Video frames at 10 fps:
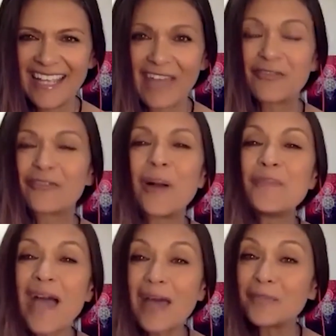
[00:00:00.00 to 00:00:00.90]
And
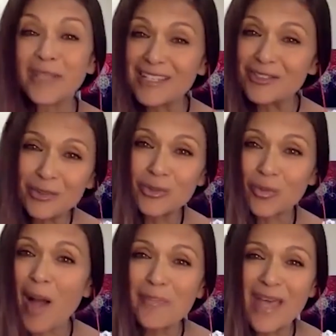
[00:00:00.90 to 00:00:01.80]
from that place, you
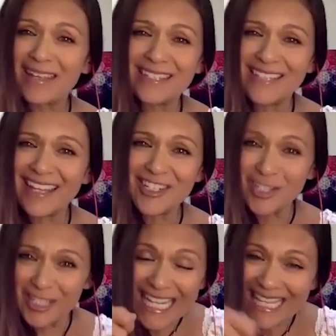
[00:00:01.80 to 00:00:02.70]
drop that
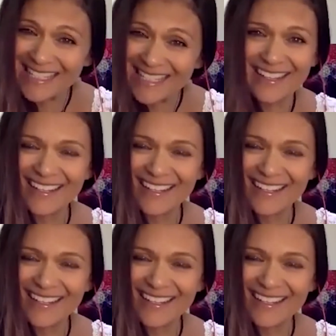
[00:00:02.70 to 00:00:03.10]
intention in.